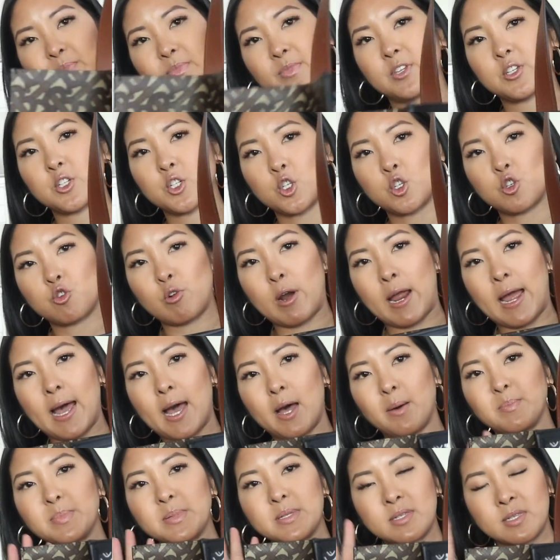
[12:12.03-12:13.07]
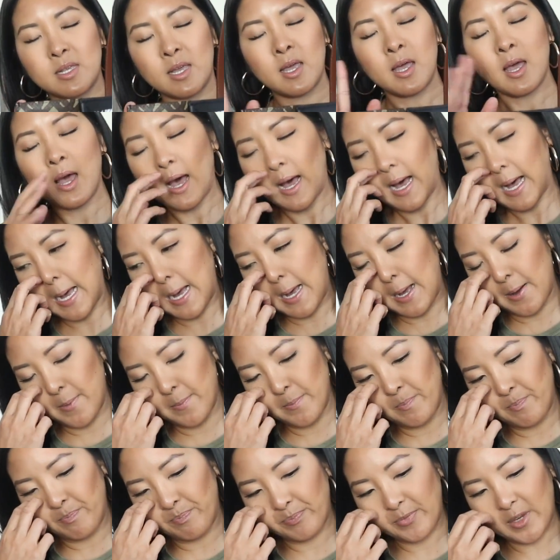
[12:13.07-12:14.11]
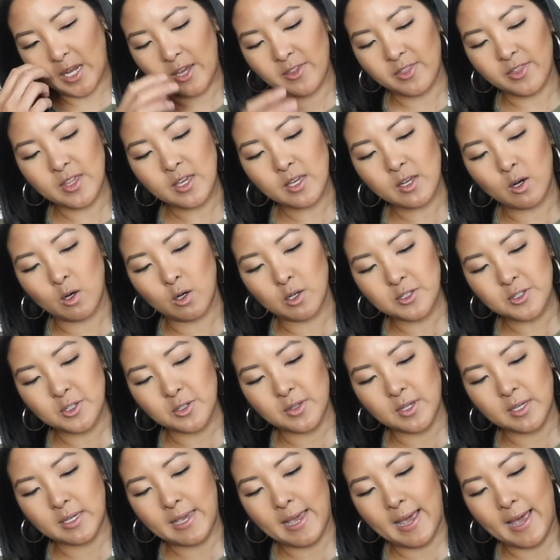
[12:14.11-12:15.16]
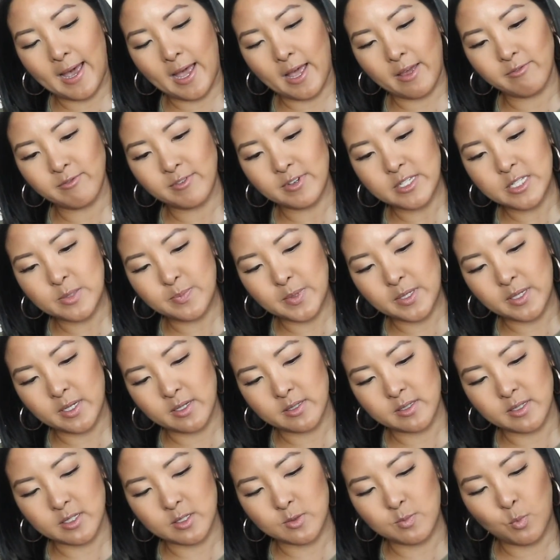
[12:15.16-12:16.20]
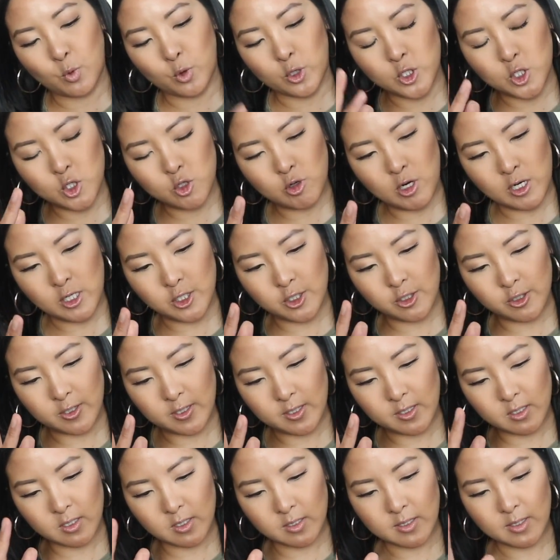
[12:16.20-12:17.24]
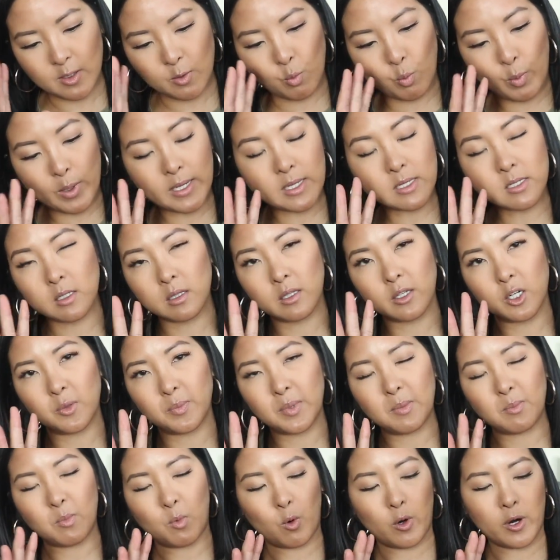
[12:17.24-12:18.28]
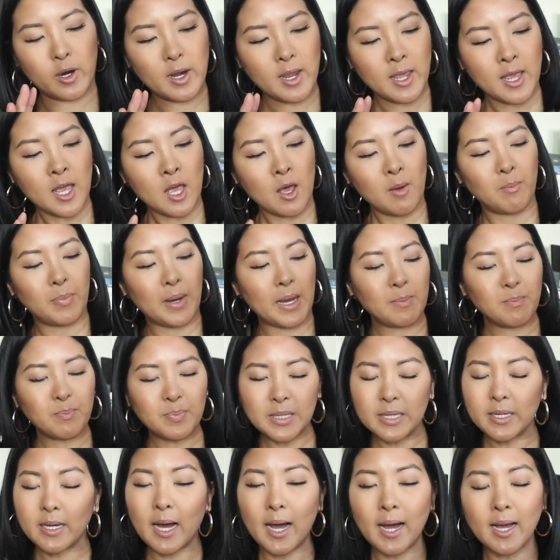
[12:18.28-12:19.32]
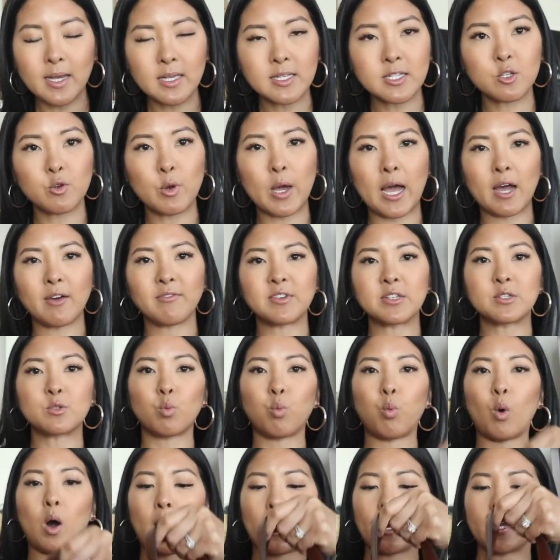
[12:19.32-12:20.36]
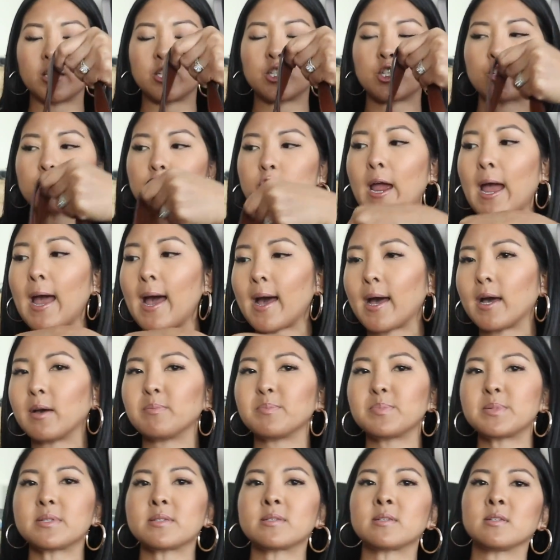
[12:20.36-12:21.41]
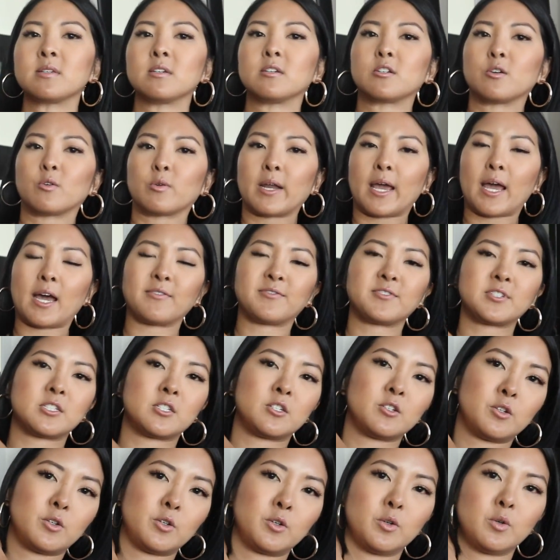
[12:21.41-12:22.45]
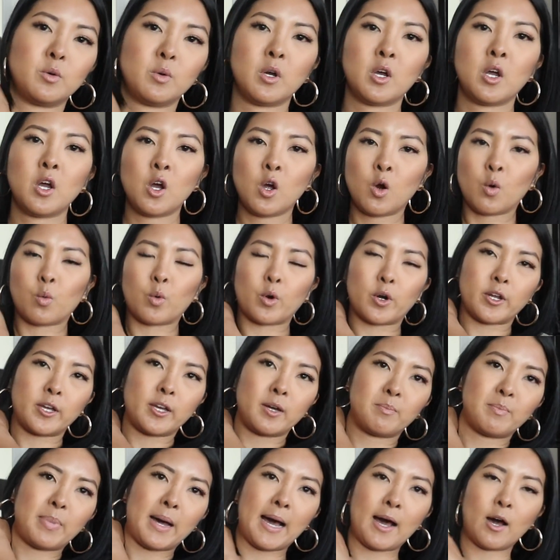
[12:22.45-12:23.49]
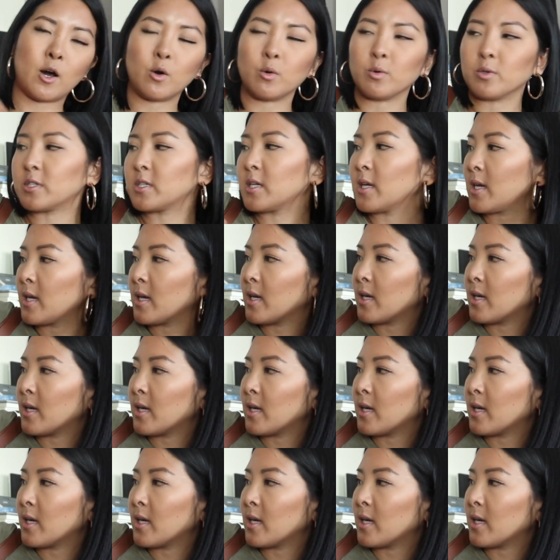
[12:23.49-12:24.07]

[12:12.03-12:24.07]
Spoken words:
the straps. I think also the canvas, because it's more structured, it weighs a little bit more. But because you have these wide straps, you don't have to worry about